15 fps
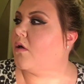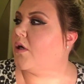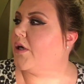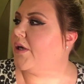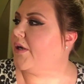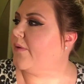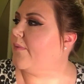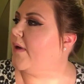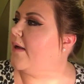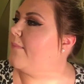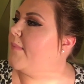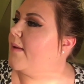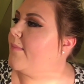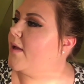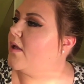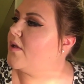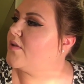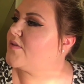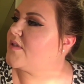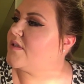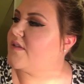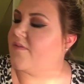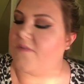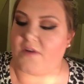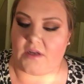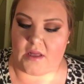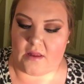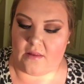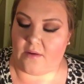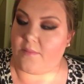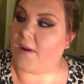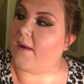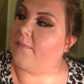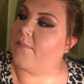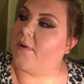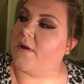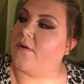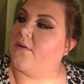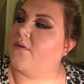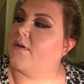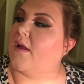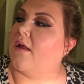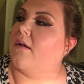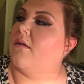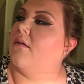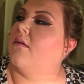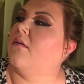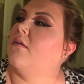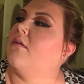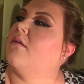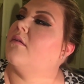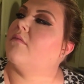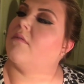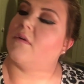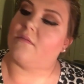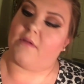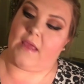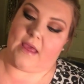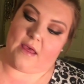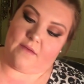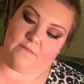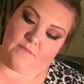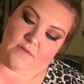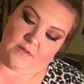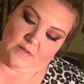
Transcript: Or you know what? Maybe I'll use a different ColourPop one. Hold on. What do we have?